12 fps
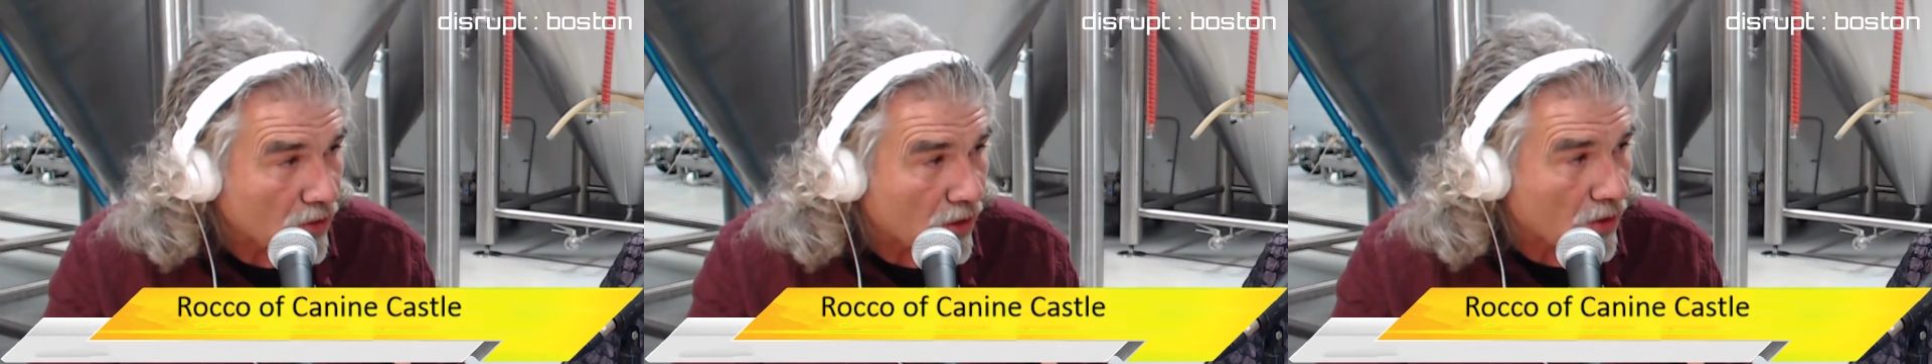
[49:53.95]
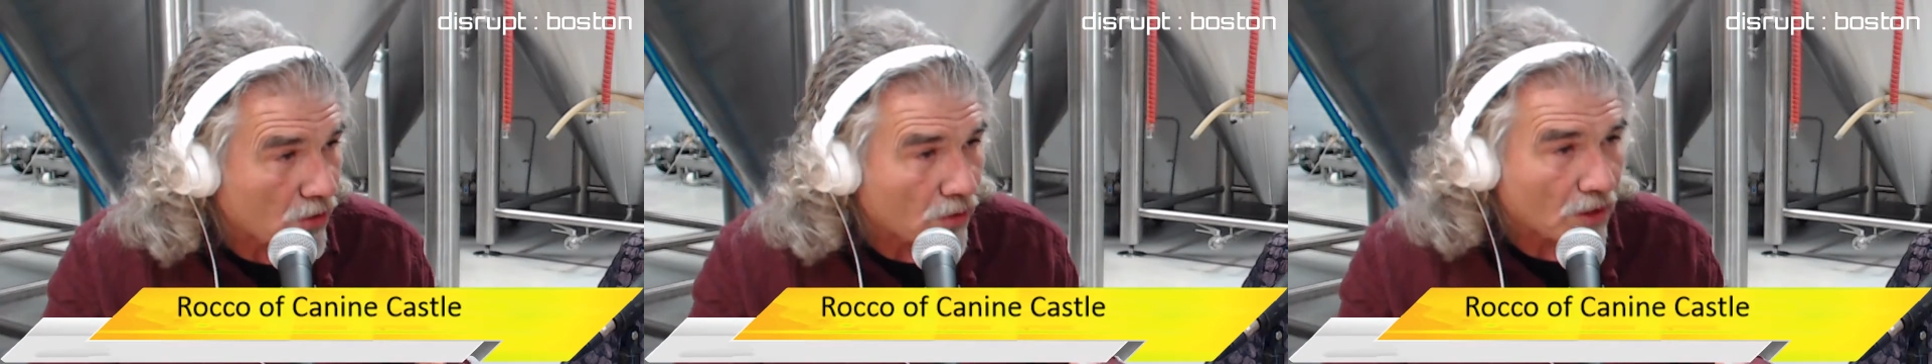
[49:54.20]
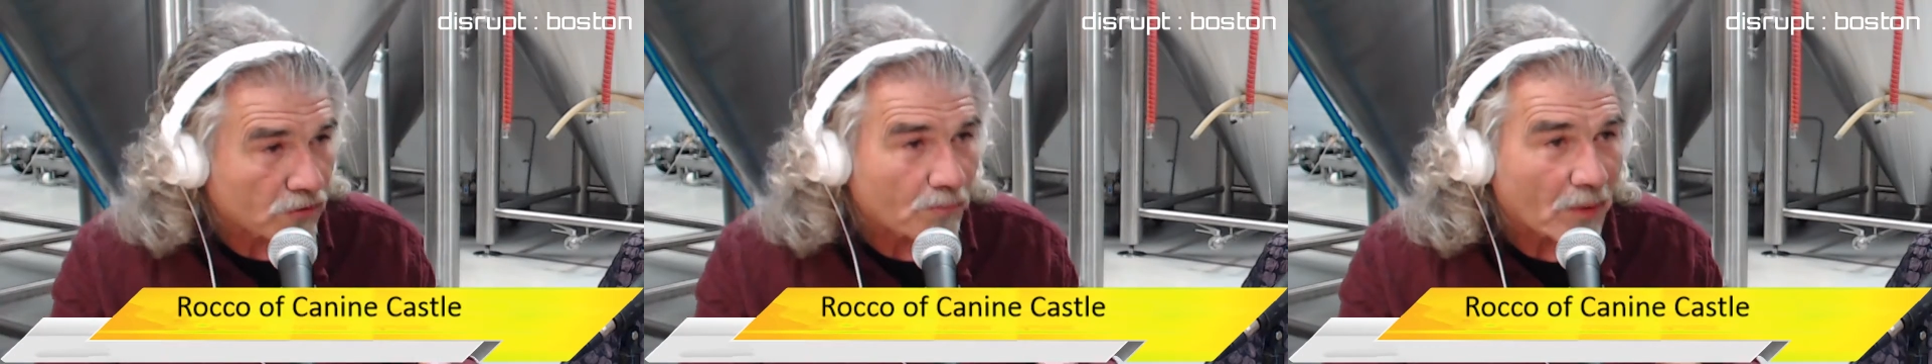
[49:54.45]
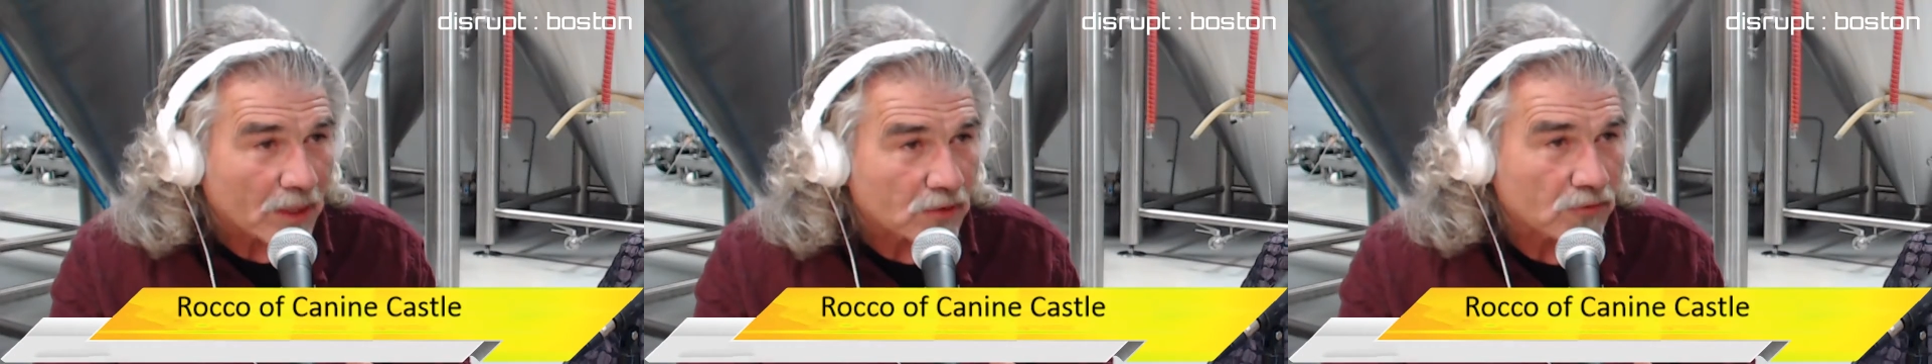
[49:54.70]
It's
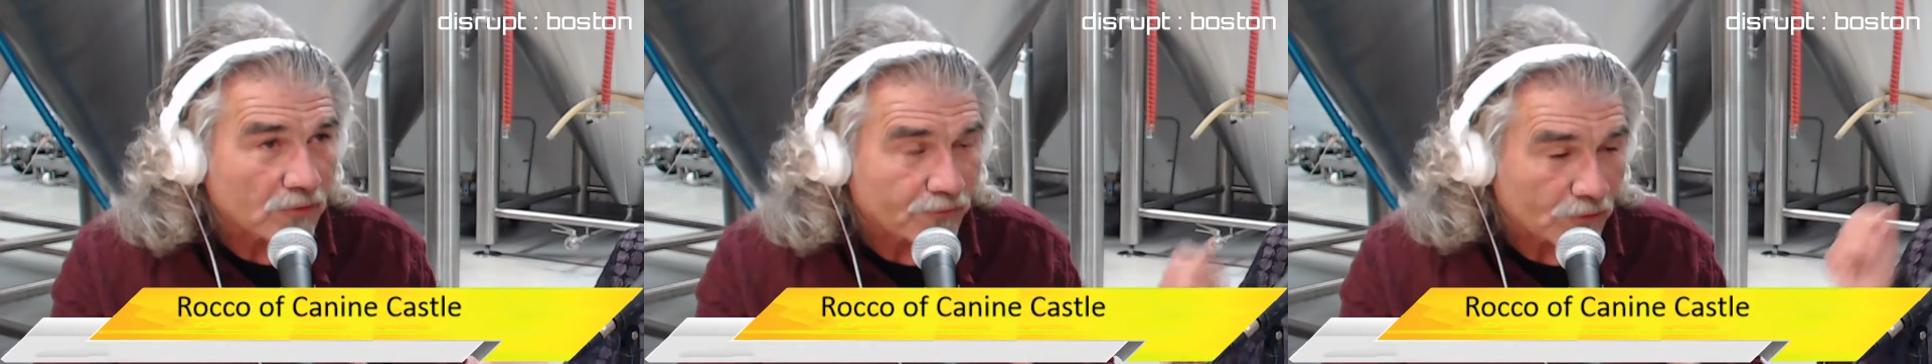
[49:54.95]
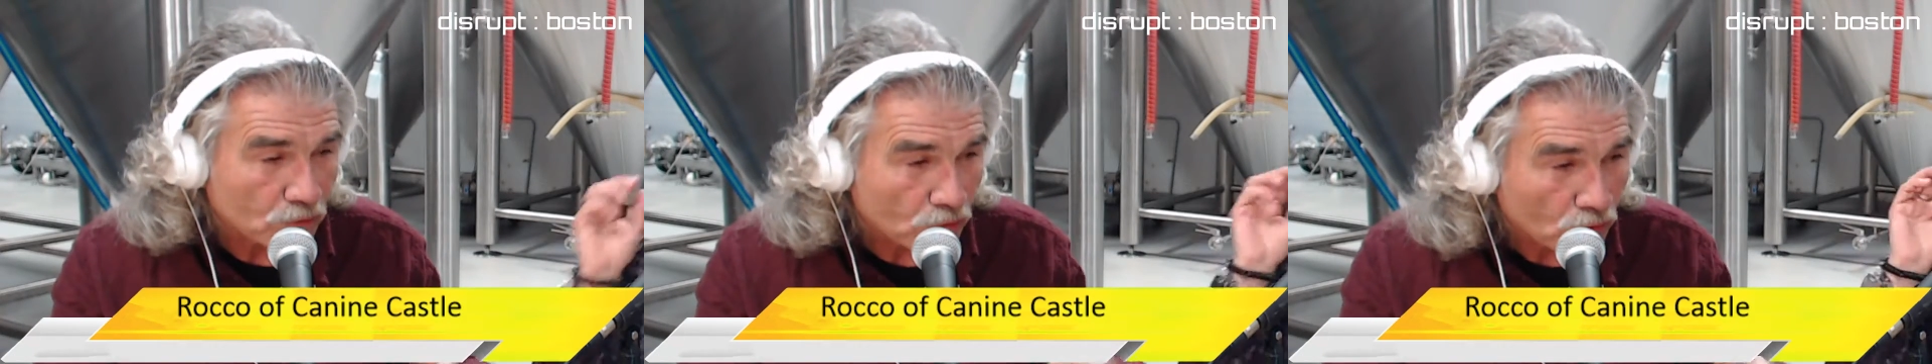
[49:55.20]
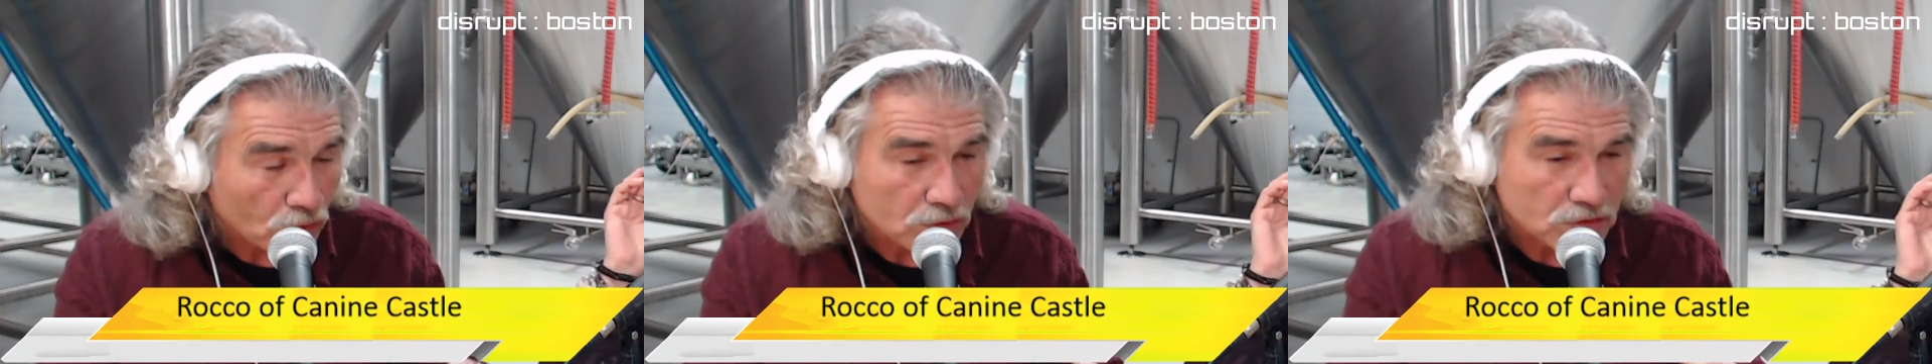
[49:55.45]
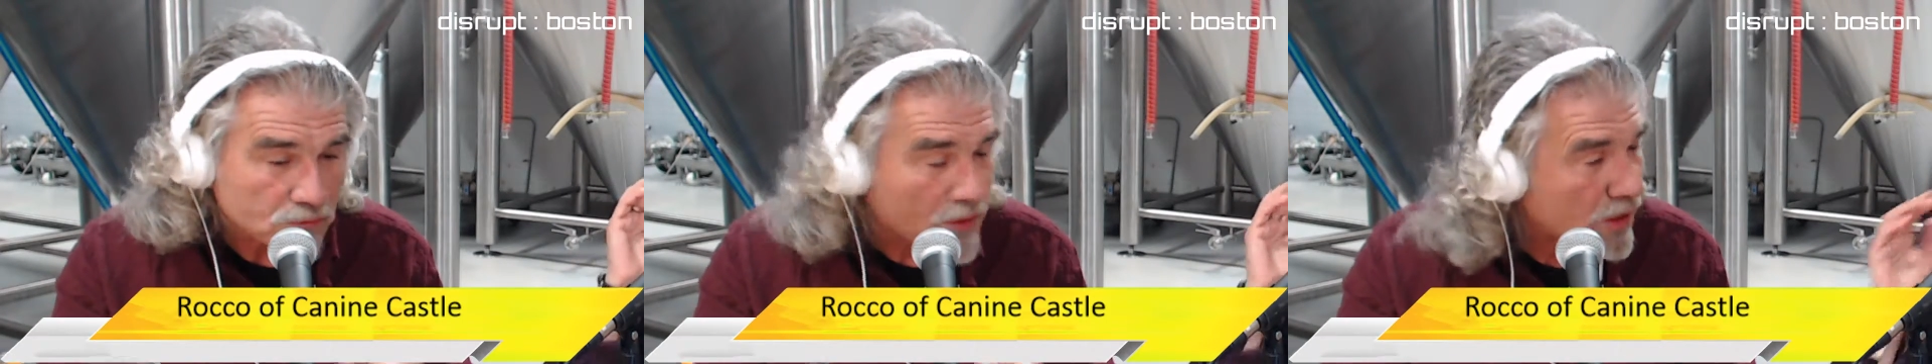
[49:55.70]
better if a
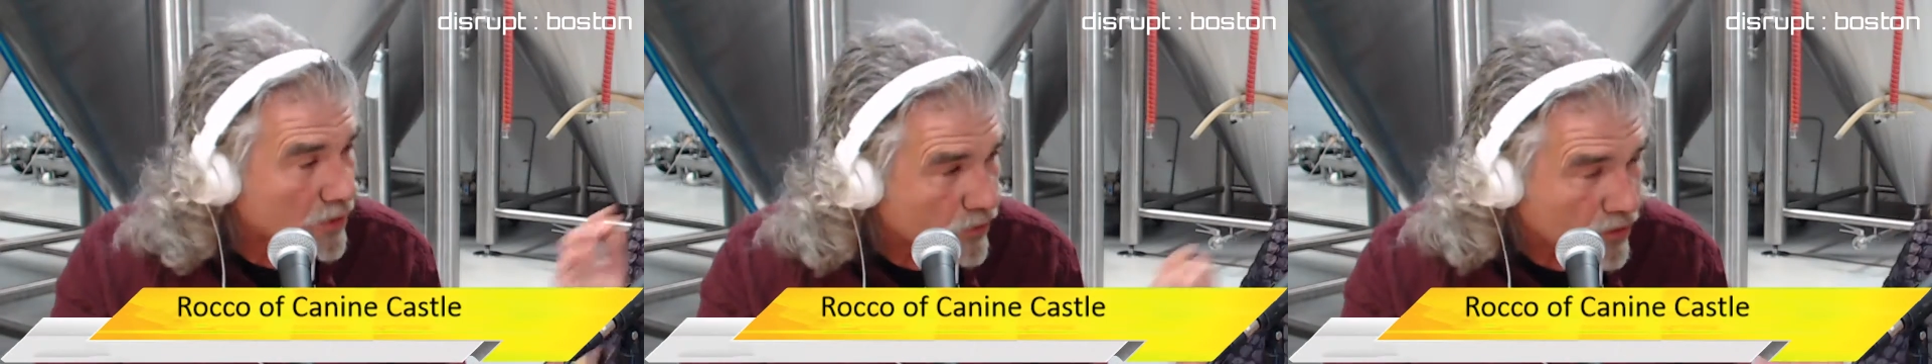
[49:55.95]
doodle is mating